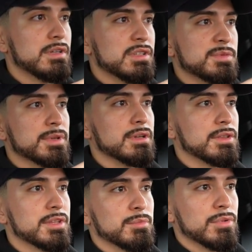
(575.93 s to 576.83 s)
It's been
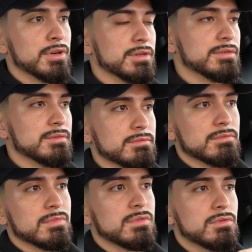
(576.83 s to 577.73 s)
nothing but
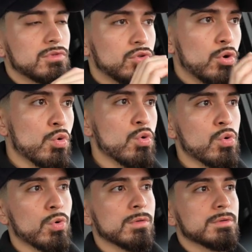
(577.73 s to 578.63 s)

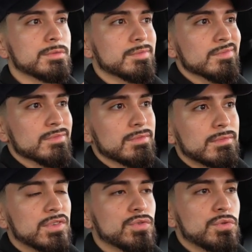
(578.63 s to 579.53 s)
cool
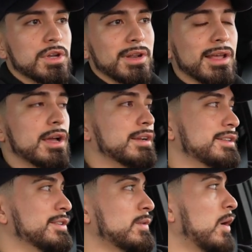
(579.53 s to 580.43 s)
to connect
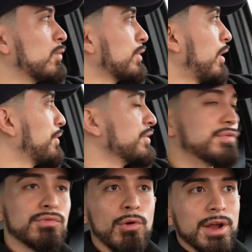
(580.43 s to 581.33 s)
and talk with all these
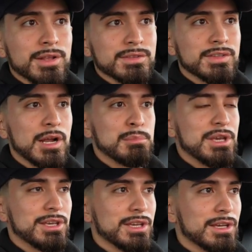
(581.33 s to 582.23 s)
friends I'm
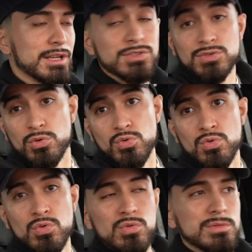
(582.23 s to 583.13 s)
making at
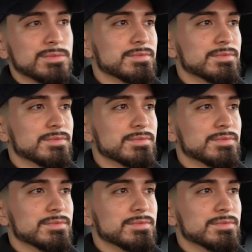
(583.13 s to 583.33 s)
school.